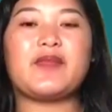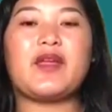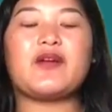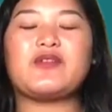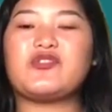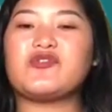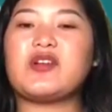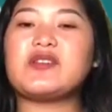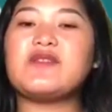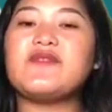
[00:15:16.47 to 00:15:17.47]

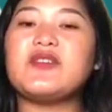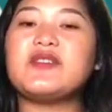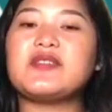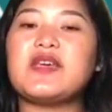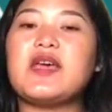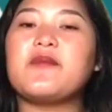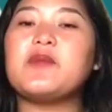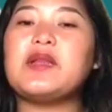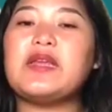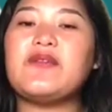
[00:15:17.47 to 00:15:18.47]
Constructivists
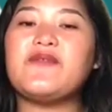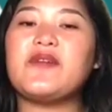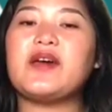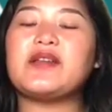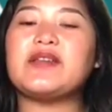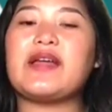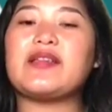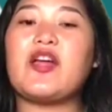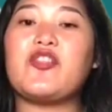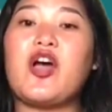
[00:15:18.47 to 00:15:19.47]
believe
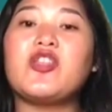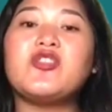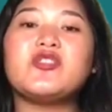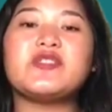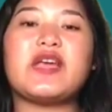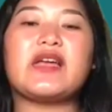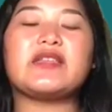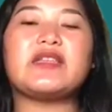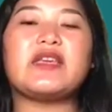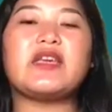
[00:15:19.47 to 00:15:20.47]
that an
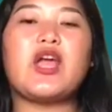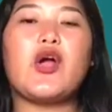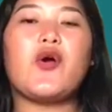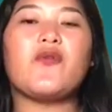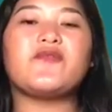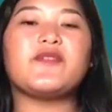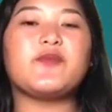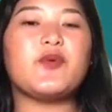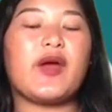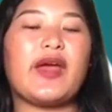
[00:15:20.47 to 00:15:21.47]
understanding of the
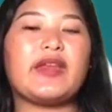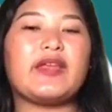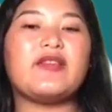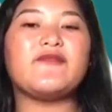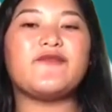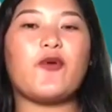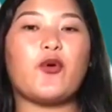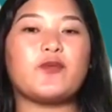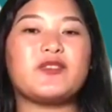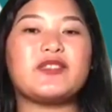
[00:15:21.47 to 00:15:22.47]
brain
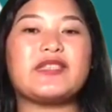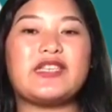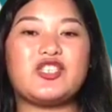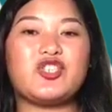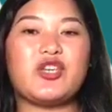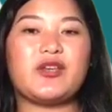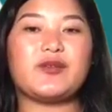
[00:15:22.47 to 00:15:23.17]
informs teaching.